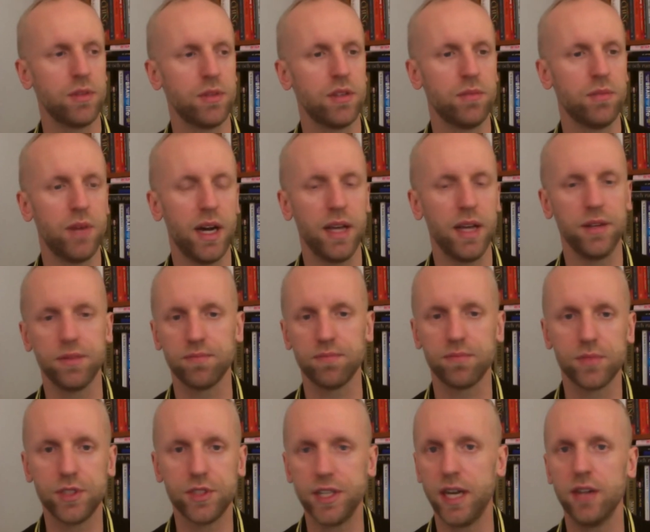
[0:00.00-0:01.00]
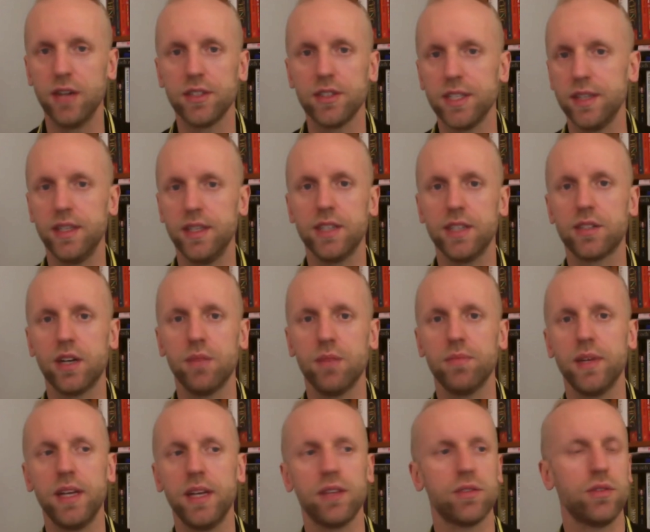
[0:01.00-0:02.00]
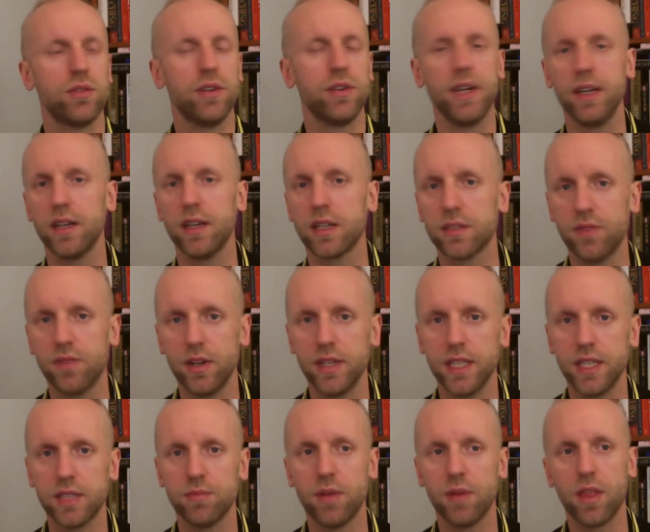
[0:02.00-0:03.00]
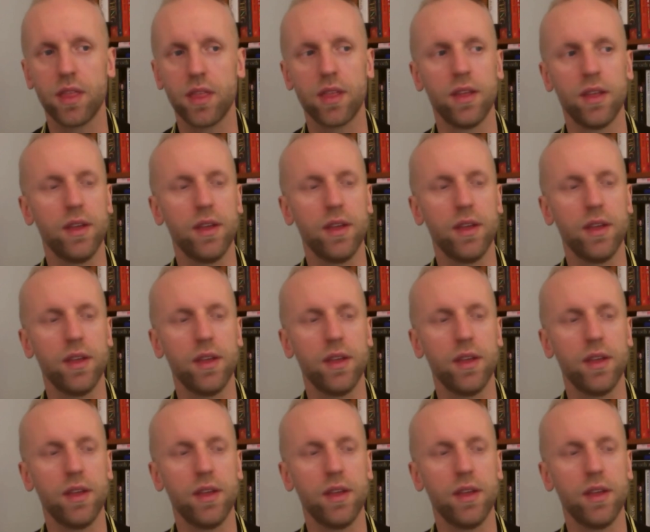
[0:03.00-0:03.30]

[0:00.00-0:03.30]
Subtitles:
to buy shares in these companies or an index fund each month.